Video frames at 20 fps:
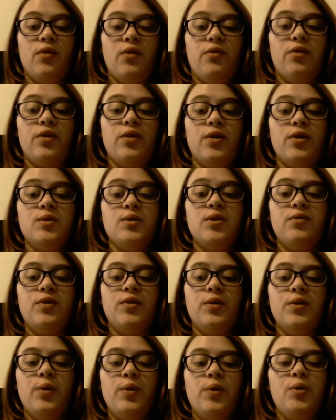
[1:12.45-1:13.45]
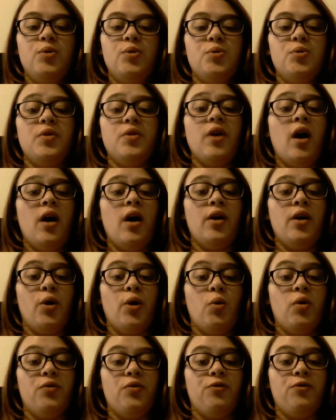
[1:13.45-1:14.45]
For those of you who do not know
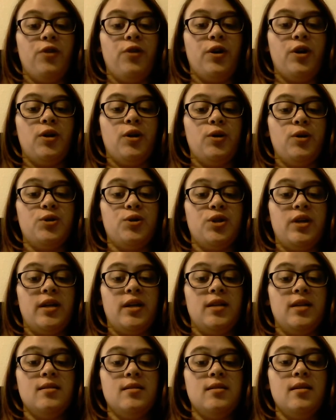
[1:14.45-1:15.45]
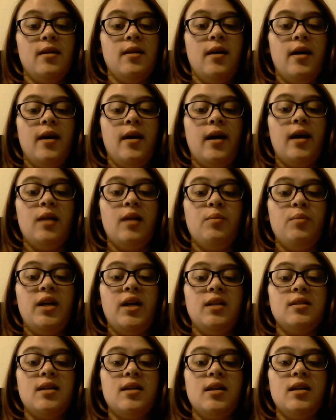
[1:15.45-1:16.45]
what full inclusion is, it
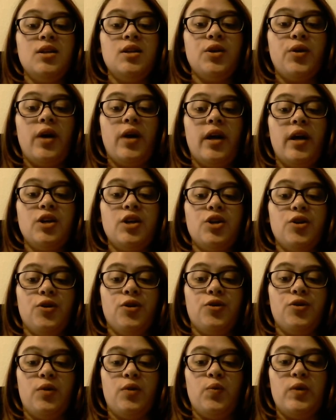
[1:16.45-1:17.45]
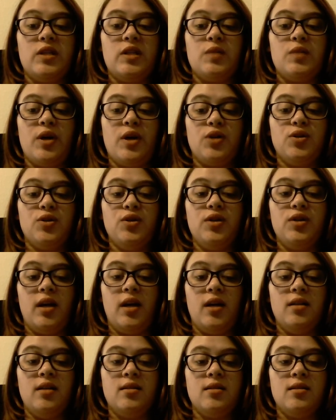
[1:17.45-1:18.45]
means integrating children with special
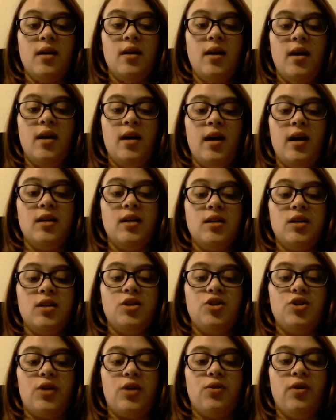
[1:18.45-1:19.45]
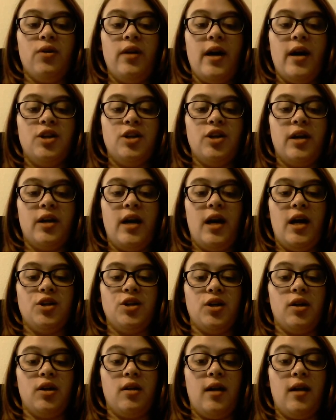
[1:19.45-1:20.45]
needs into general
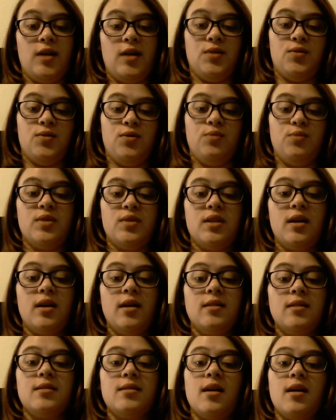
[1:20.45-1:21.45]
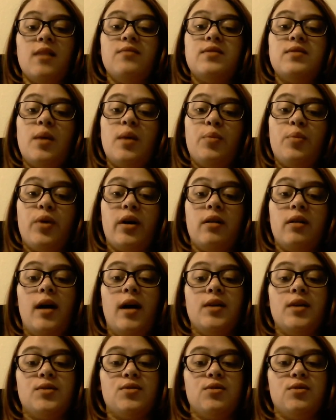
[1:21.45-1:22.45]
education classrooms instead of separate
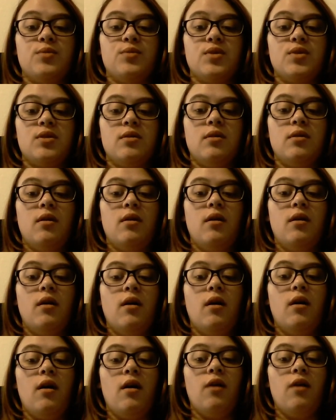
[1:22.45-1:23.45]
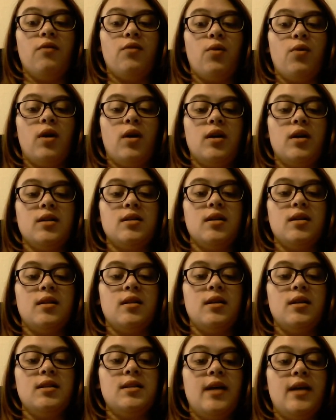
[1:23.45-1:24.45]
classrooms. Of course,
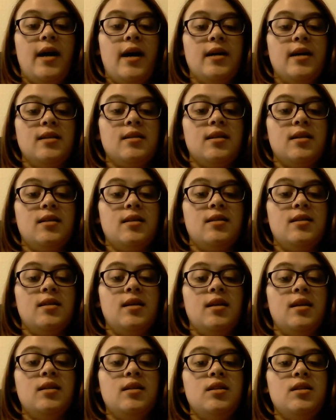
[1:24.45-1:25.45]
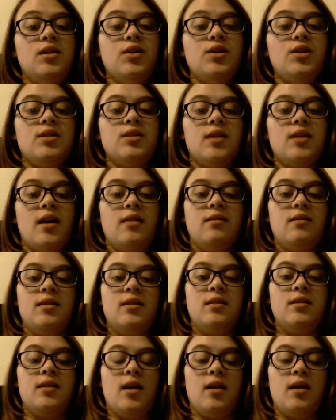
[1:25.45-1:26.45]
this task is easier said
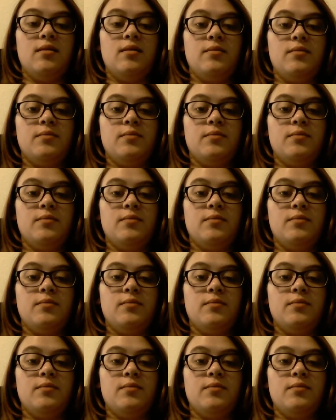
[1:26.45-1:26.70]
than done.